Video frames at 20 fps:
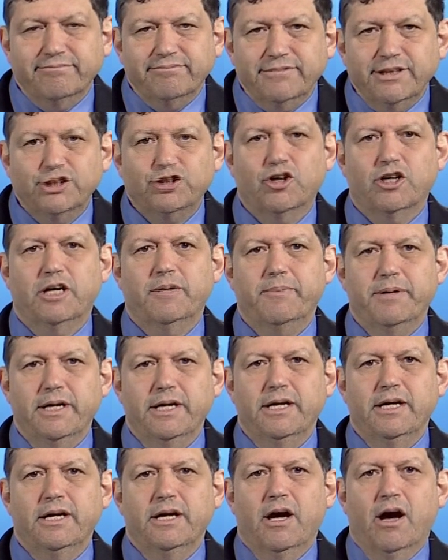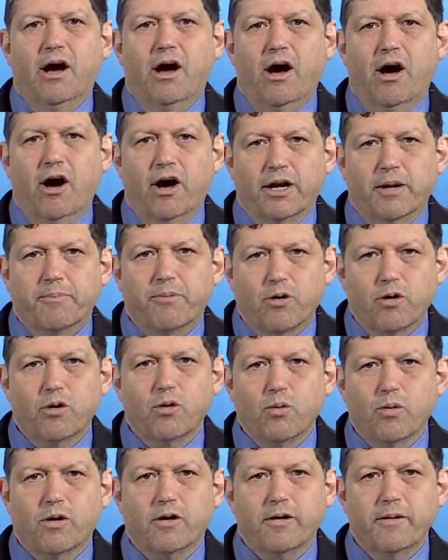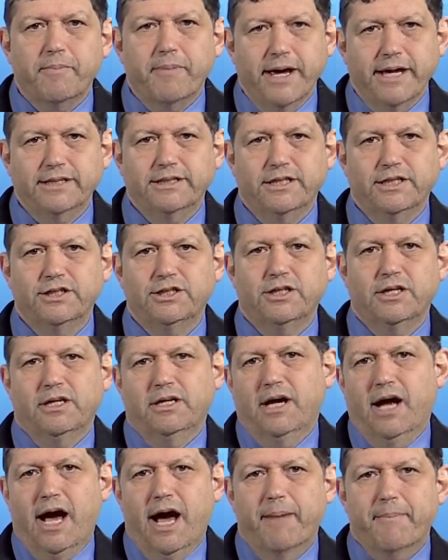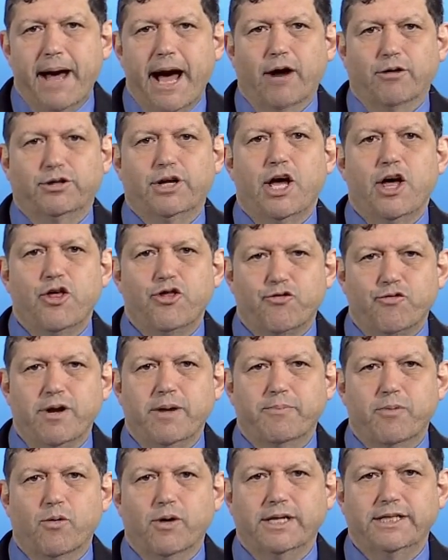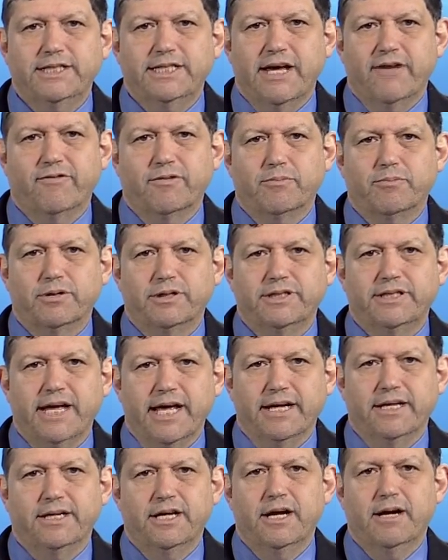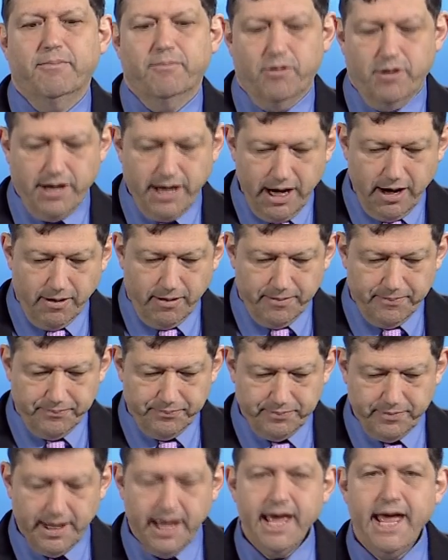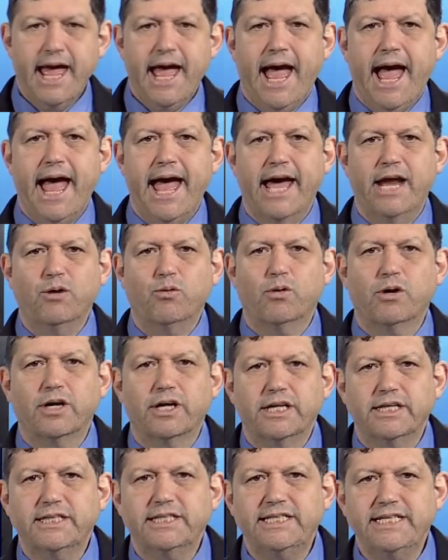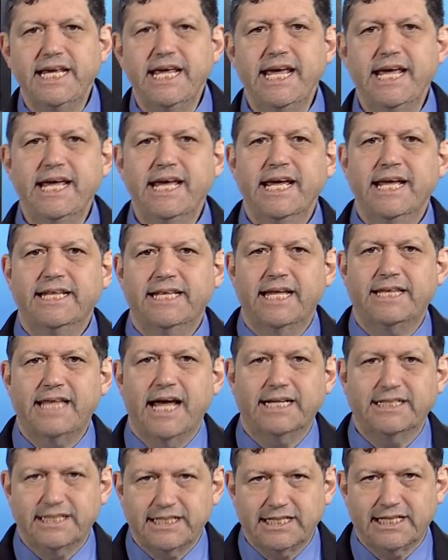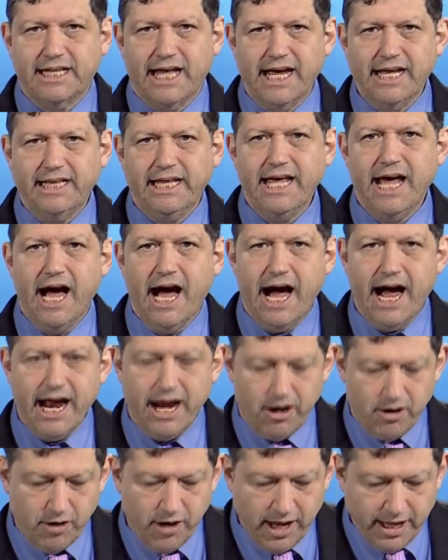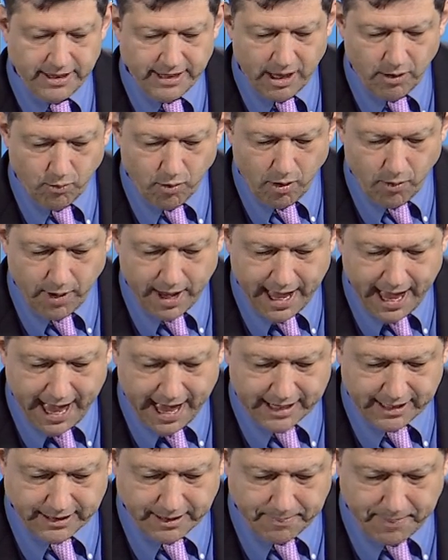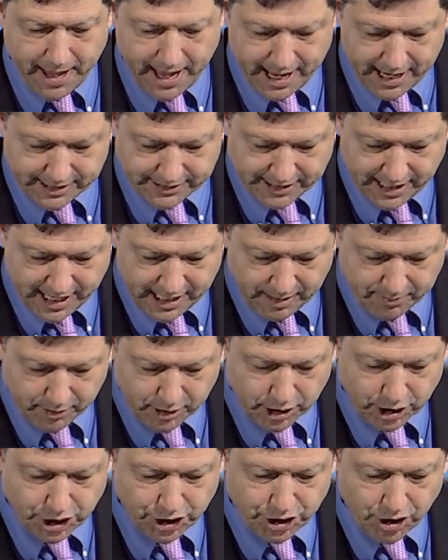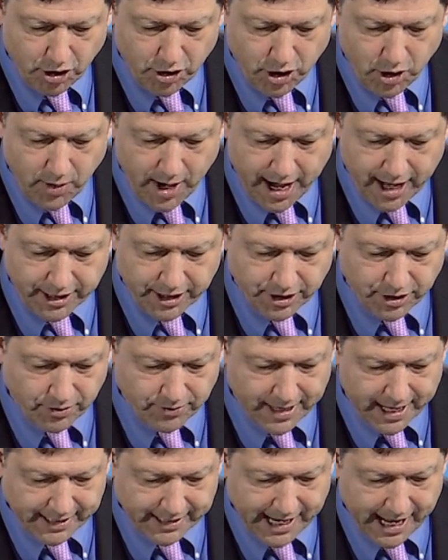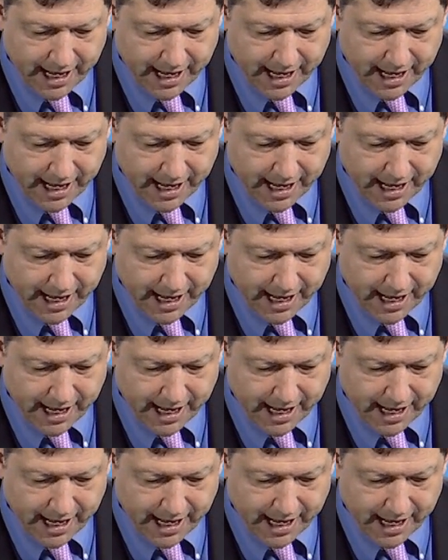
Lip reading: is going to be, on a per-worker basis, about 3.7% per year. And we're going to see that that's slightly higher than what we had in the past, and I'm going to show you how to do that